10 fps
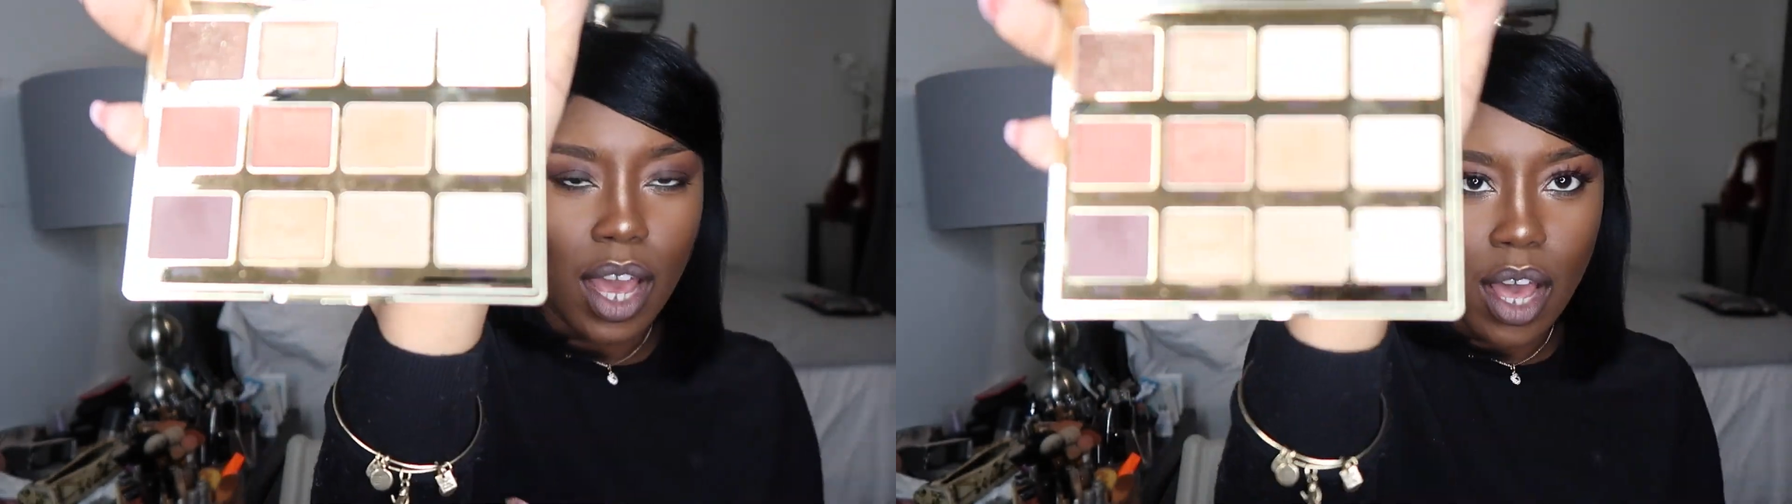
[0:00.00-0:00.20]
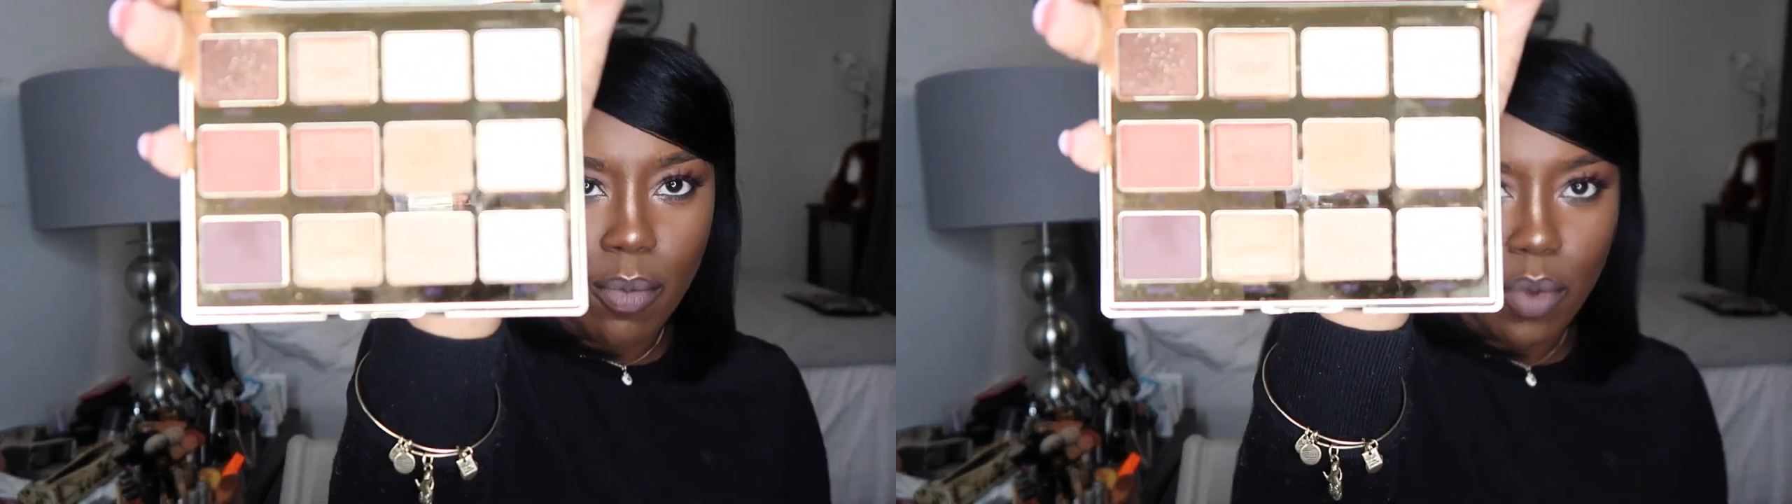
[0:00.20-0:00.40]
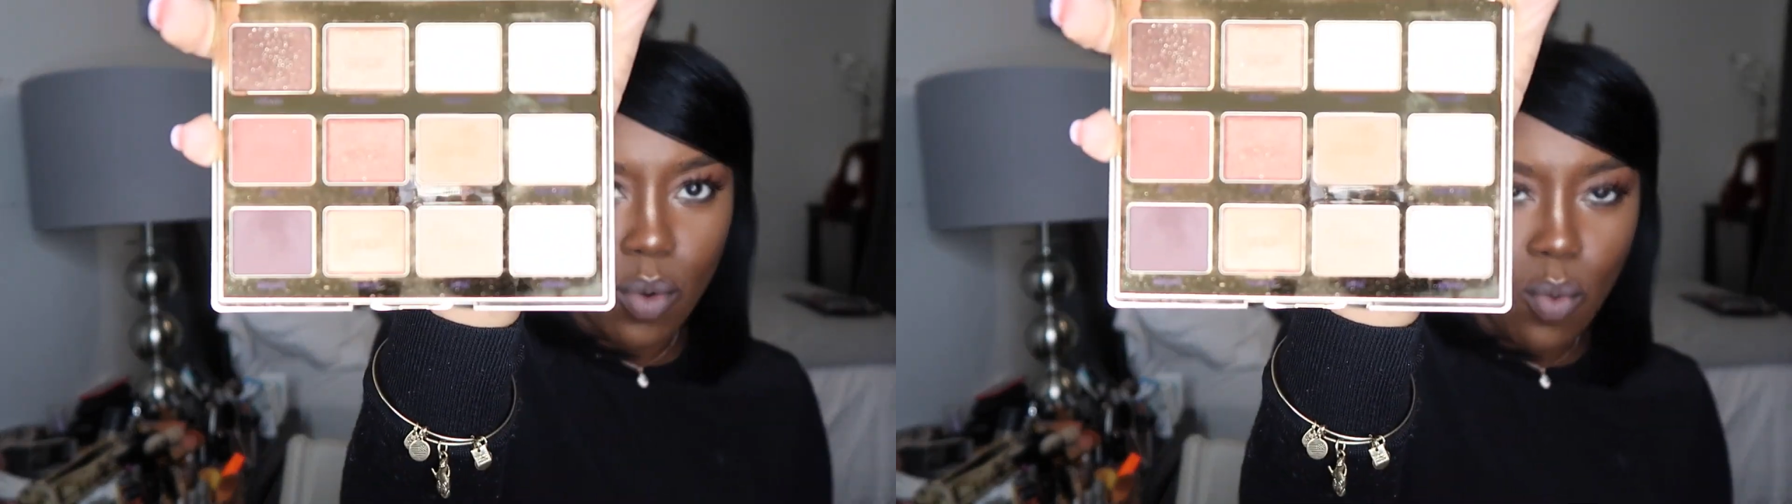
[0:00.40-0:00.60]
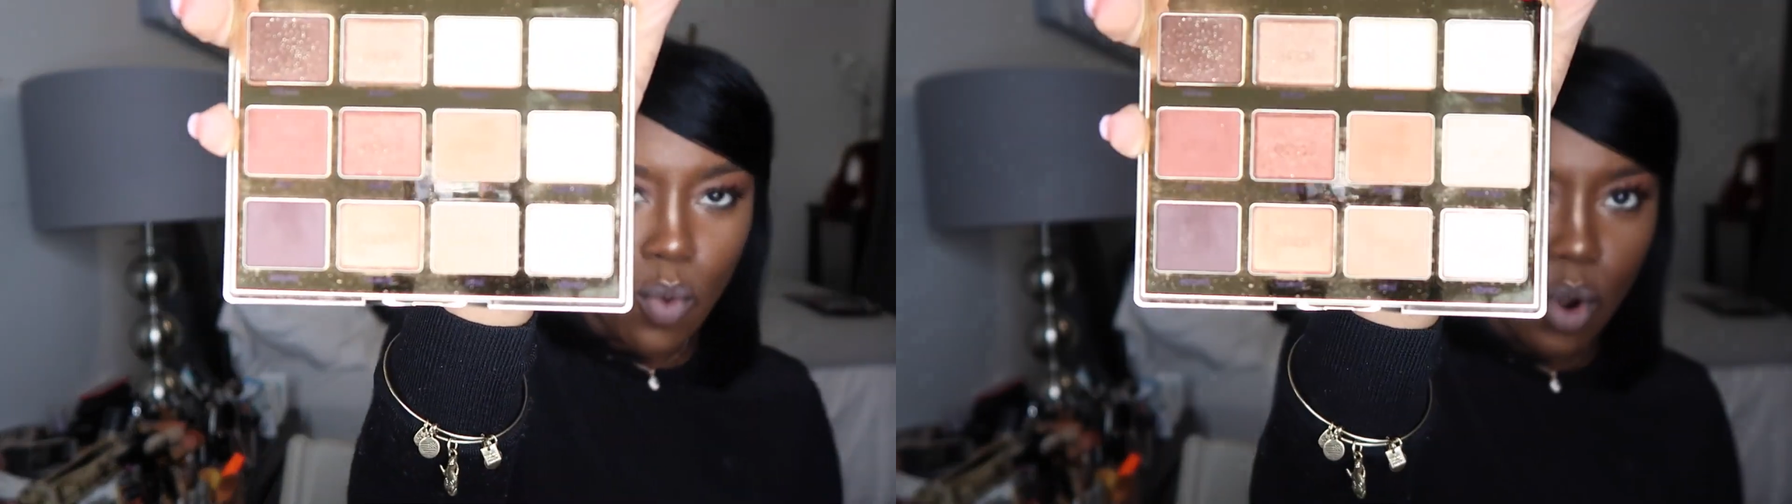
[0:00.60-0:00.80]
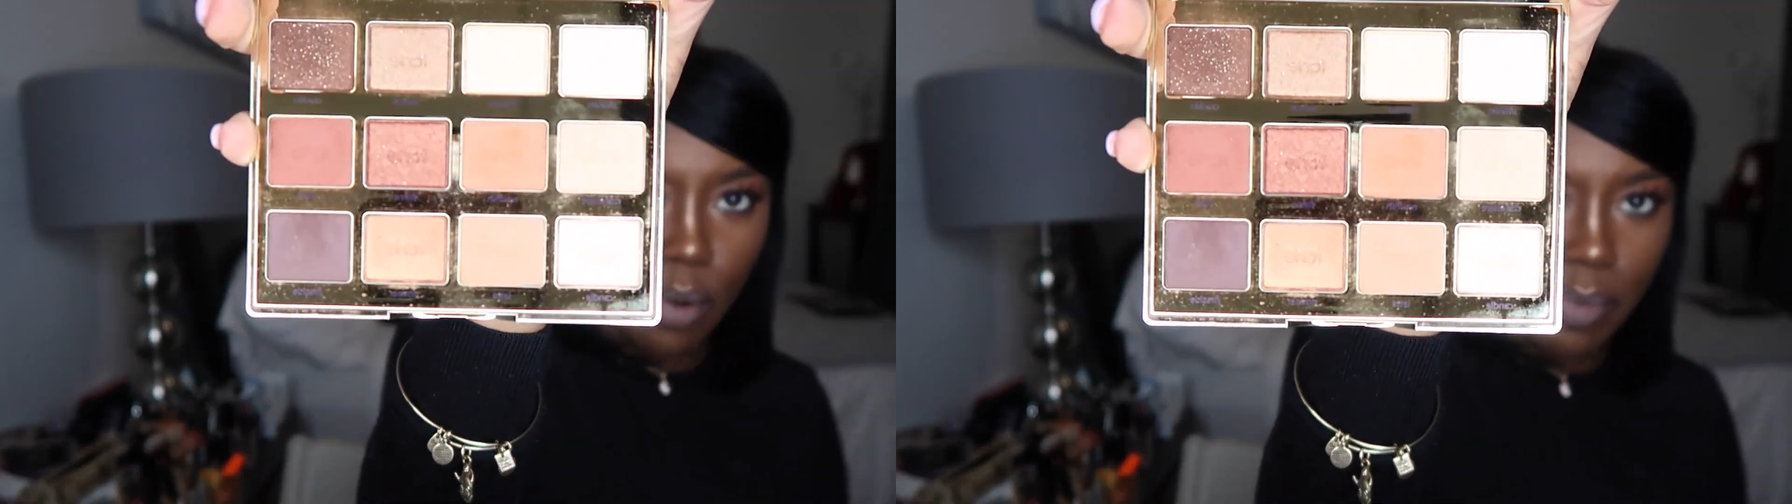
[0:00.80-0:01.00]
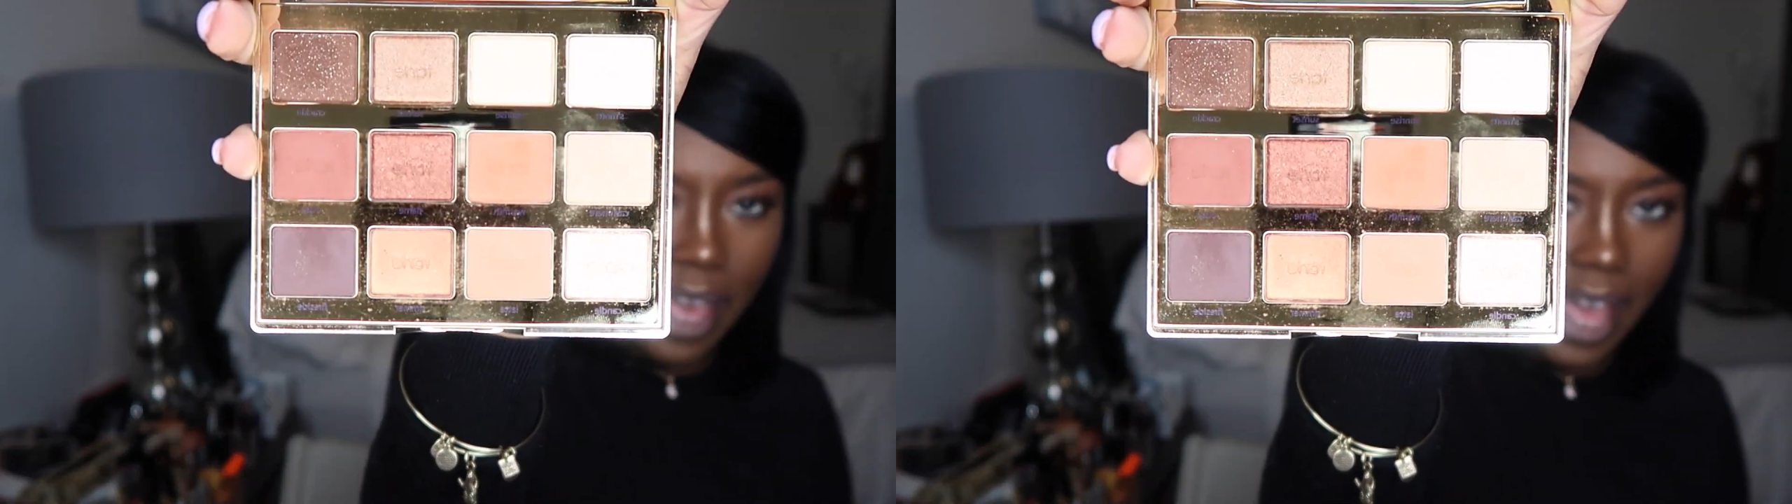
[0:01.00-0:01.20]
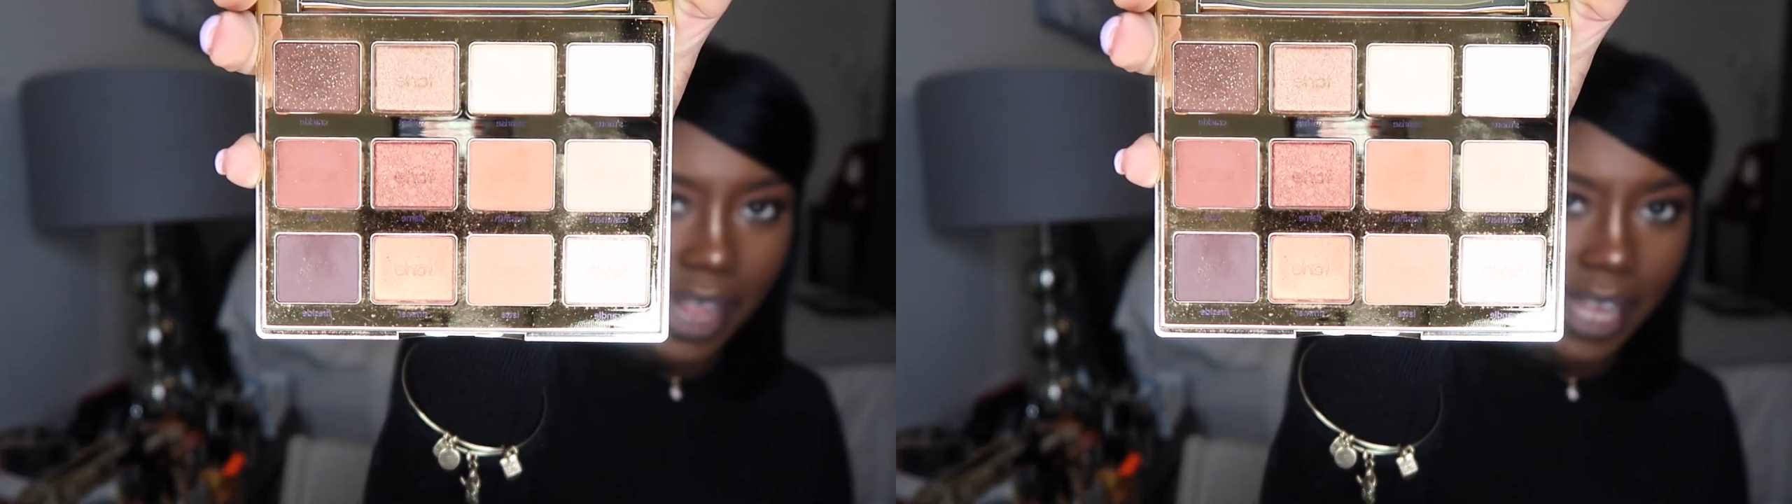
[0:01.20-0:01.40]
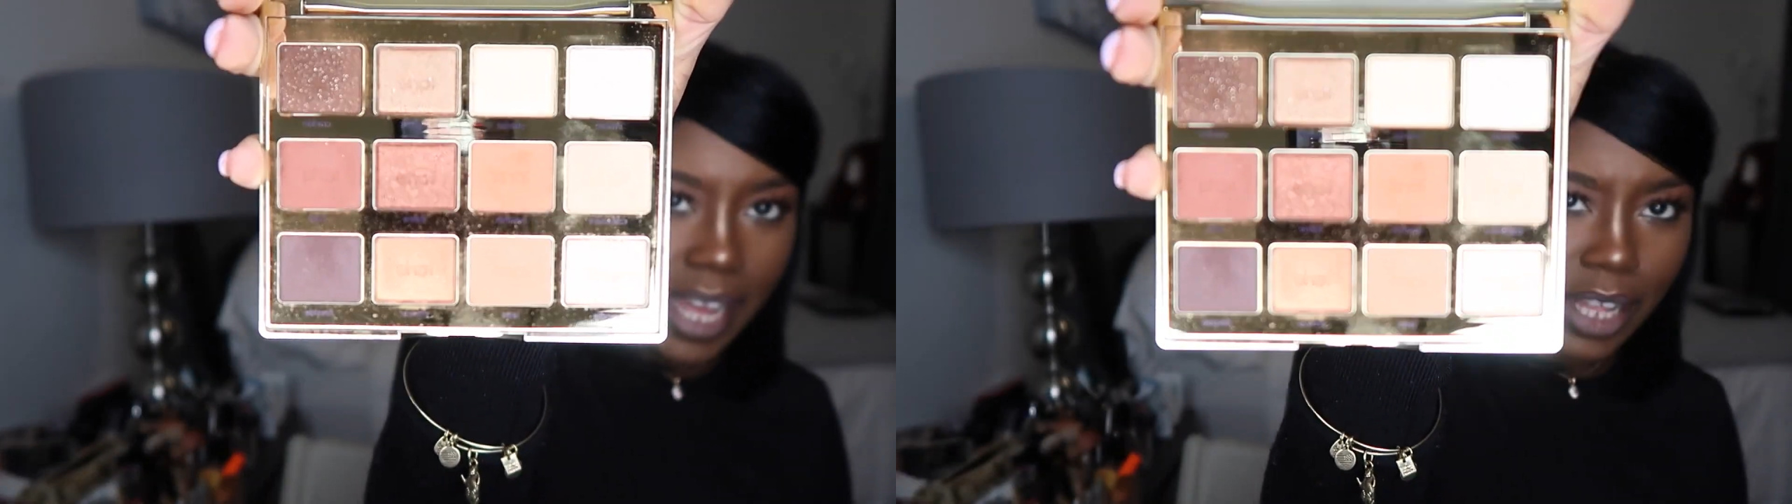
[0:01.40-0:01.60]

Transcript: warm palette.